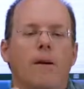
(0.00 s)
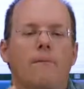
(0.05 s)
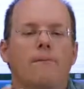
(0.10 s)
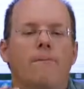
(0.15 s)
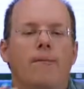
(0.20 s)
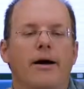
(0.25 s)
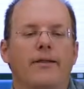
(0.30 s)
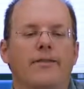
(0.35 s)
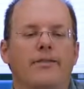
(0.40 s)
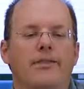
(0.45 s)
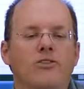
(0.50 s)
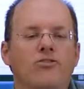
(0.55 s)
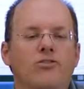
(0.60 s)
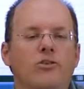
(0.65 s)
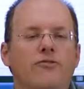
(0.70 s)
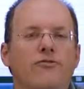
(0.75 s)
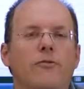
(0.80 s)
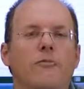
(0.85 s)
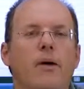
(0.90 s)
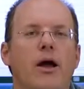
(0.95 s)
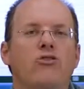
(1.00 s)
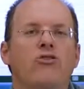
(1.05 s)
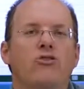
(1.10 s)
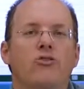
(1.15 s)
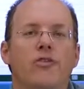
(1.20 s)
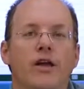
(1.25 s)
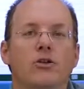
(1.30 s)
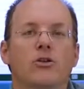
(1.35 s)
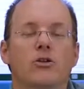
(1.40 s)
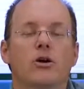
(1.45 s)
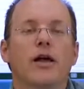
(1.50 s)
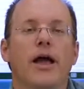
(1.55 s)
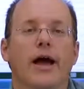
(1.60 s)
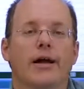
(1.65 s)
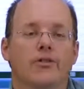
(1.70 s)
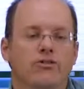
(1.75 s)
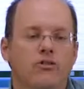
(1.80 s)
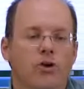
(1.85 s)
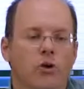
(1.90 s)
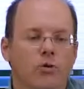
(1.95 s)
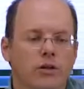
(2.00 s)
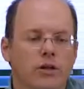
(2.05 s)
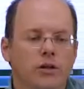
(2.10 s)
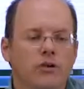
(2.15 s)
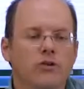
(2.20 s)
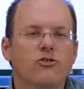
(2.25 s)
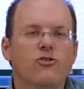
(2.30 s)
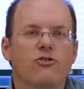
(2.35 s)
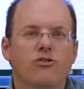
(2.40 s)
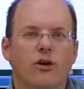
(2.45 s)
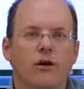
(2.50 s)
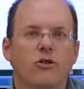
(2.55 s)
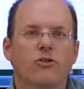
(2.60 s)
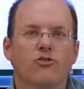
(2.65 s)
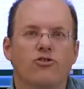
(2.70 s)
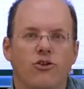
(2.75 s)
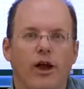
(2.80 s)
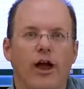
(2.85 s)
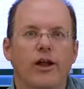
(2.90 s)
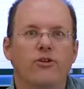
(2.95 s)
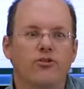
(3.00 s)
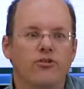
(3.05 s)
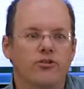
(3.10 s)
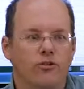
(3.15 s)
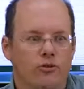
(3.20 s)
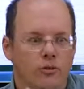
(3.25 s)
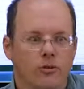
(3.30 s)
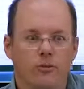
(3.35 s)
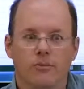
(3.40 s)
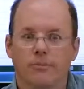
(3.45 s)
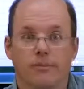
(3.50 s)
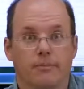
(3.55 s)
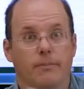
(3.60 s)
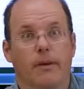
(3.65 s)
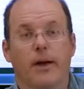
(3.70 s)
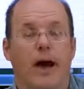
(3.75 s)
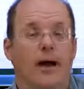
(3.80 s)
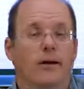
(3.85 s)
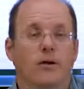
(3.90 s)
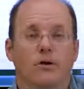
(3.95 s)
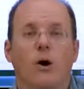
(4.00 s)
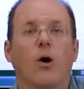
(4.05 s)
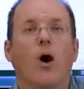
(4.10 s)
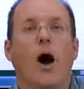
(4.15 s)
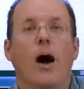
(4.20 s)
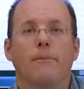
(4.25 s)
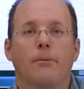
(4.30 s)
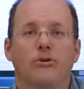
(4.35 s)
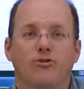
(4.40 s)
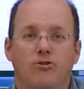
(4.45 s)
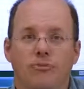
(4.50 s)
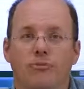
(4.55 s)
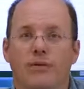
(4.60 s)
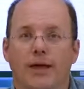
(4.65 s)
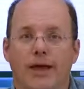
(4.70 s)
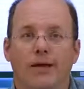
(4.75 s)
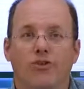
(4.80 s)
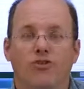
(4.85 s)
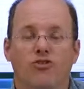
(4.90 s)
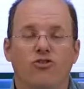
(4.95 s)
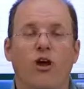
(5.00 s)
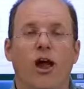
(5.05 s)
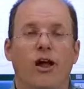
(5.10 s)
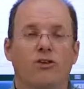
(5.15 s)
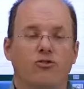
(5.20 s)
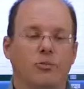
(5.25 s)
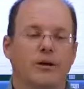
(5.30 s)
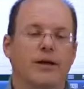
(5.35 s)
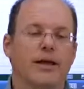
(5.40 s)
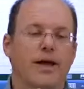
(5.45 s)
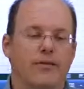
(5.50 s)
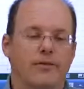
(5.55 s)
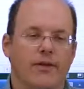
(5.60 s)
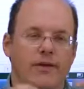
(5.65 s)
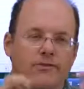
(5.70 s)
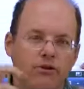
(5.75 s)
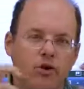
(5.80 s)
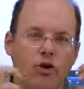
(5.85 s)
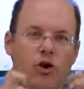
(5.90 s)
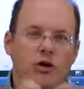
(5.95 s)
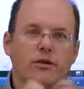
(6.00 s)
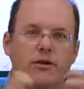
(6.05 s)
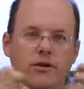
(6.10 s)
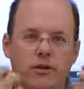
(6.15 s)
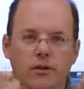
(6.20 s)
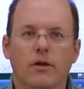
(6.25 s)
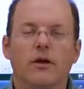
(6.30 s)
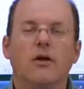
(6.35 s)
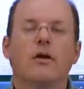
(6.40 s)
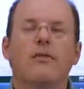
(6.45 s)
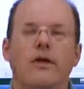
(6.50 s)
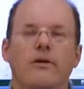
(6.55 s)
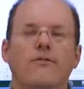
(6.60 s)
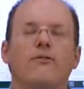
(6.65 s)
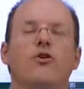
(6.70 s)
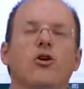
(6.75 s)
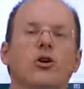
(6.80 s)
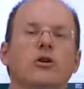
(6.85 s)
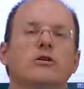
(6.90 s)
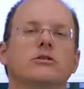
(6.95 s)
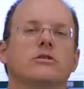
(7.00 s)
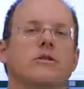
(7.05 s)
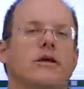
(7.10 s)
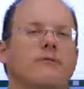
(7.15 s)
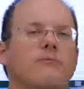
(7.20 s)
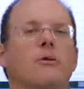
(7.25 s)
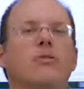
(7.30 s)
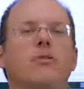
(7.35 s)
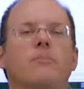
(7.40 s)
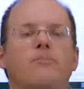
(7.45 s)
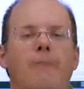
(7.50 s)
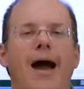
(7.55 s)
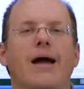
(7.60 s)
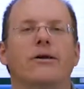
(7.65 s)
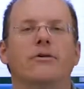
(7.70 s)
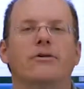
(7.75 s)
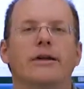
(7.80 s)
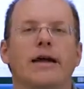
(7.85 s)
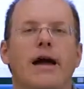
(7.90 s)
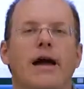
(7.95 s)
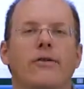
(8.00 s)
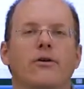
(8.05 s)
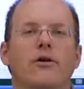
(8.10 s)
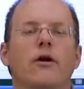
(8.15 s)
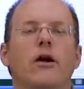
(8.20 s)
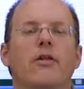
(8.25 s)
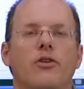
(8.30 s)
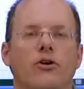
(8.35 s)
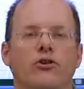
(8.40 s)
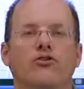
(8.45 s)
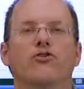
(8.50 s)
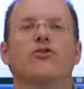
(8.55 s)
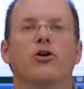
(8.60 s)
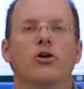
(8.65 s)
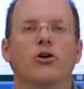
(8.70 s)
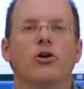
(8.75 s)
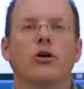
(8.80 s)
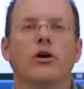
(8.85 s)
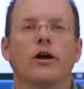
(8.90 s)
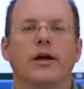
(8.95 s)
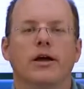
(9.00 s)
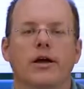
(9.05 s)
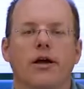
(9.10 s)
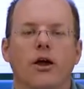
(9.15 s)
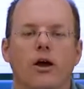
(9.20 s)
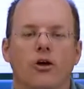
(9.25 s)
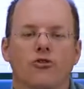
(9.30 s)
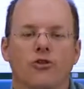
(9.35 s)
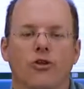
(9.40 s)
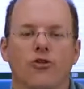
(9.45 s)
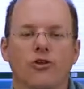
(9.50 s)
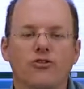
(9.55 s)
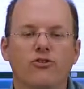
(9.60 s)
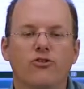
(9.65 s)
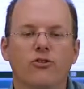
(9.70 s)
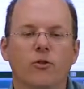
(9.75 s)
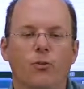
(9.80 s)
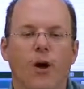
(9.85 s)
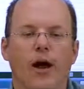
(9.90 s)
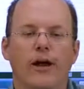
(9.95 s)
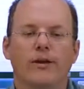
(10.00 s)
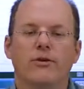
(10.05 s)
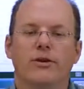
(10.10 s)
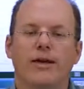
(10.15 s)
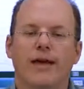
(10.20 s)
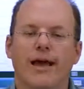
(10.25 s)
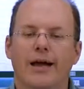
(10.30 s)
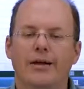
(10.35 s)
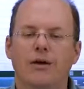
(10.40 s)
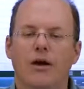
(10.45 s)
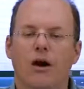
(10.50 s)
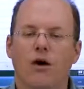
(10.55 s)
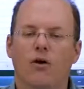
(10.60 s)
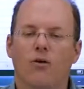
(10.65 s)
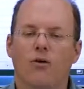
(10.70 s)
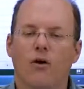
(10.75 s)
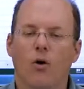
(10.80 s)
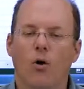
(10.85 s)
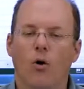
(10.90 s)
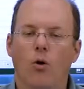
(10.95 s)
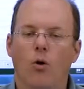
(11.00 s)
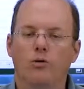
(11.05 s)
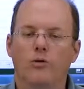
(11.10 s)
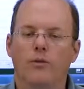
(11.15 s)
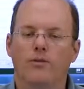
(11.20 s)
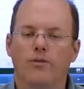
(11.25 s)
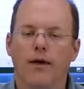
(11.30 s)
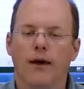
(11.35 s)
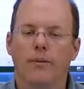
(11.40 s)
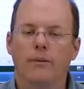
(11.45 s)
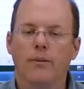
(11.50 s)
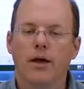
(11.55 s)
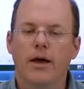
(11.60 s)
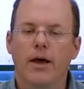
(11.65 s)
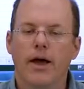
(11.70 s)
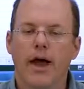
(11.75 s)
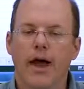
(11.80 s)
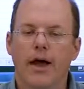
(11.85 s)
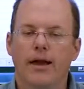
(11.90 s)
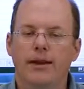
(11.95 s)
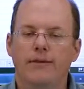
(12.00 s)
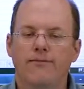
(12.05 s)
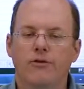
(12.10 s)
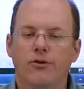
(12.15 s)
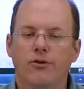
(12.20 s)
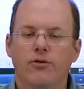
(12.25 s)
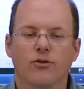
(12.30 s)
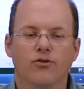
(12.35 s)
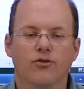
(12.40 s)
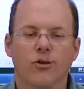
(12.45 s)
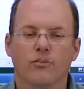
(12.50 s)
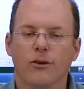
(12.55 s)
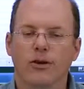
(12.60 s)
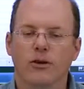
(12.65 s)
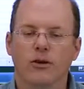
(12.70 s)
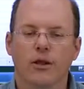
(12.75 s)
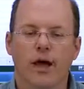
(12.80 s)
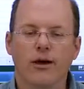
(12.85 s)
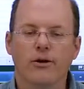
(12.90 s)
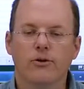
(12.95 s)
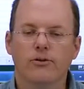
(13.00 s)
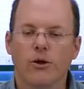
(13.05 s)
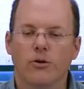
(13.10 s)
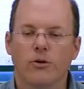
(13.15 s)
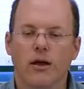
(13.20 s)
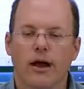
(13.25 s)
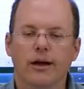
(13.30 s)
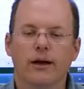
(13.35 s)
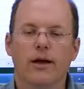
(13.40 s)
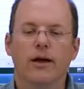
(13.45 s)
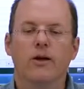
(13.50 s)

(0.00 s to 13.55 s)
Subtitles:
But this information they look at, so little subtle changes, or I don't know how much they can change, but again, they put the batter together, they're still cooking. So this is the way to get a hold of them, and if there's something you like or don't like,